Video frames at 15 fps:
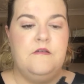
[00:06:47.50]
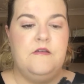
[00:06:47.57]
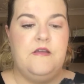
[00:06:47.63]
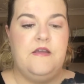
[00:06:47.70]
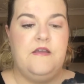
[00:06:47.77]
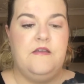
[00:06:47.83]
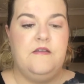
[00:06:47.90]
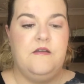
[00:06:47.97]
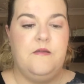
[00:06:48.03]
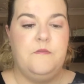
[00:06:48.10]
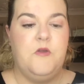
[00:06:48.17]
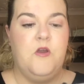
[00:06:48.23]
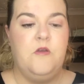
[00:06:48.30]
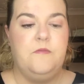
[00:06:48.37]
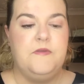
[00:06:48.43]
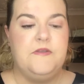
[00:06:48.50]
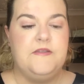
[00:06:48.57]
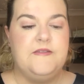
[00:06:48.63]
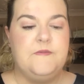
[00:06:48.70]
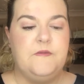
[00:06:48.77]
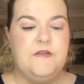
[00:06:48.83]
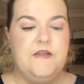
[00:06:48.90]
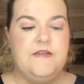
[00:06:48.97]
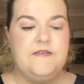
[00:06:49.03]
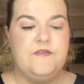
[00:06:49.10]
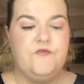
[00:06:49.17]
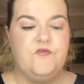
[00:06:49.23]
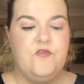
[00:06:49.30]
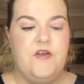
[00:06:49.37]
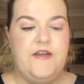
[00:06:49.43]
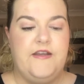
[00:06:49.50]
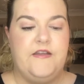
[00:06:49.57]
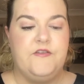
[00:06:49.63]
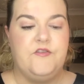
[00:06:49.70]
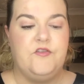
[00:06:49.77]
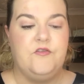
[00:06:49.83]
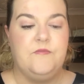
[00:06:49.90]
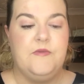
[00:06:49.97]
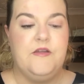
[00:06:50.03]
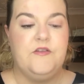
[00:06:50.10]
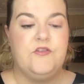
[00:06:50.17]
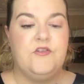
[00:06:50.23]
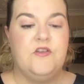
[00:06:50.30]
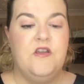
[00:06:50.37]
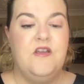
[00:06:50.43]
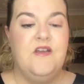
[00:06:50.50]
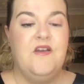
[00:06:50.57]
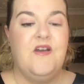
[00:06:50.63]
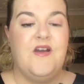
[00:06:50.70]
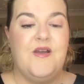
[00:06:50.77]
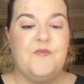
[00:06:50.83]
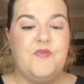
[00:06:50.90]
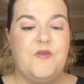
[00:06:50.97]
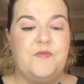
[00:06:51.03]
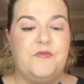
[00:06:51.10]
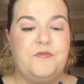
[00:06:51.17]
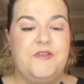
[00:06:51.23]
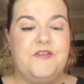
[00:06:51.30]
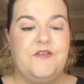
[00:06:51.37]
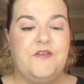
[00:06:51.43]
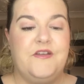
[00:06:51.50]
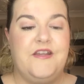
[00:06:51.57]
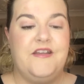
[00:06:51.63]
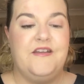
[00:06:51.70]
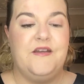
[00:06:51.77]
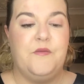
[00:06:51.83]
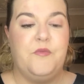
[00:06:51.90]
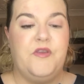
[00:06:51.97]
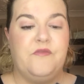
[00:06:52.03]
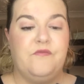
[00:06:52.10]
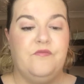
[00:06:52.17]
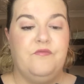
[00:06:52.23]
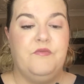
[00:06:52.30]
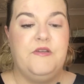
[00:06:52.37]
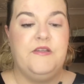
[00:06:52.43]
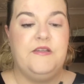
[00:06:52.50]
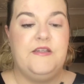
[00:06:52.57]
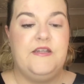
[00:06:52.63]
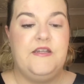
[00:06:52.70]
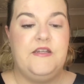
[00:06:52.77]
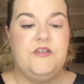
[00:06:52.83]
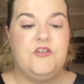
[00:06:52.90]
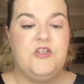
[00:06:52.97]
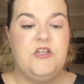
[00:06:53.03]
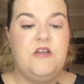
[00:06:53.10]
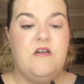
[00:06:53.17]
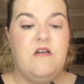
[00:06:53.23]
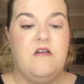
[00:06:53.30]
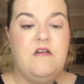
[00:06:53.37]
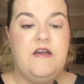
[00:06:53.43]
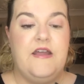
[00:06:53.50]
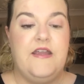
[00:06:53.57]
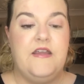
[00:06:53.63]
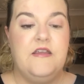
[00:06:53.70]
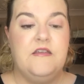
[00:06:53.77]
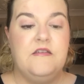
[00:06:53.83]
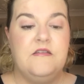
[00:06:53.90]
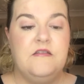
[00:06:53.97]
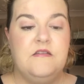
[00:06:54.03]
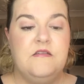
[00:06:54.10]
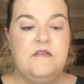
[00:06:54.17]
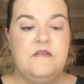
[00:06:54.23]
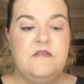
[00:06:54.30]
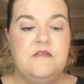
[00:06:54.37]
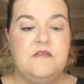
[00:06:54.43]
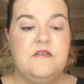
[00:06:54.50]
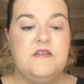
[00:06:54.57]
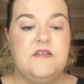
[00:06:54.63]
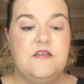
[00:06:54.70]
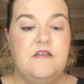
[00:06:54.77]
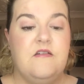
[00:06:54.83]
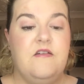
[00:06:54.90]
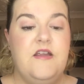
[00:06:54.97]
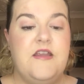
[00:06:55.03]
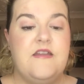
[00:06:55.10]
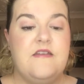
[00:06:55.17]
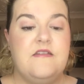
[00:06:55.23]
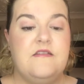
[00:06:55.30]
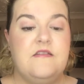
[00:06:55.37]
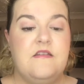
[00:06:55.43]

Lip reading: And I'm hoping this one hasn't dried out too much. I'm probably going to end up with really itchy eye tonight,